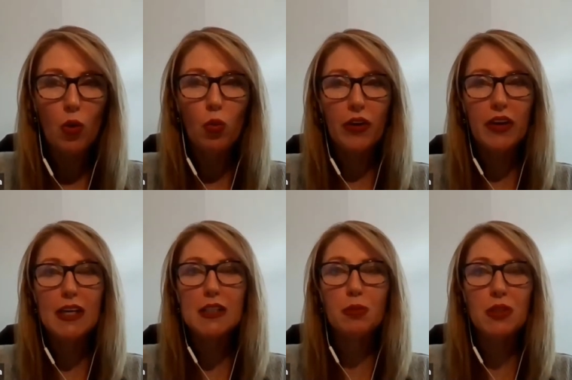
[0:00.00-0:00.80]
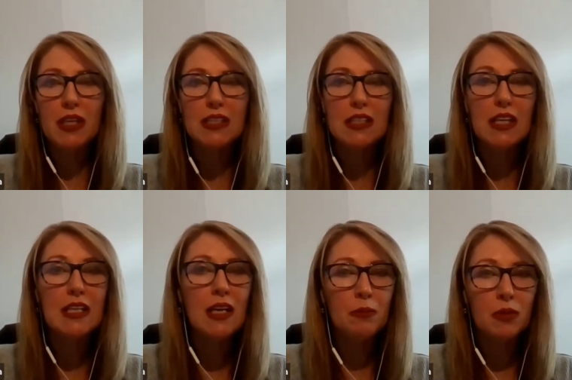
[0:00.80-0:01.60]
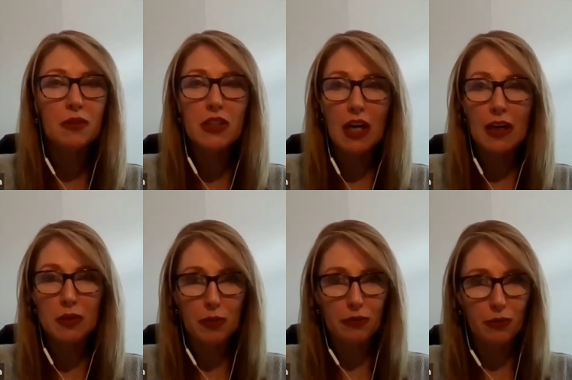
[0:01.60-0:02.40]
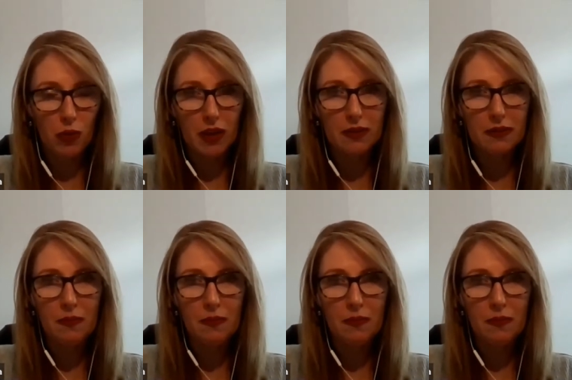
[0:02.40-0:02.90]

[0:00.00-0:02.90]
where he has presented a number of times before.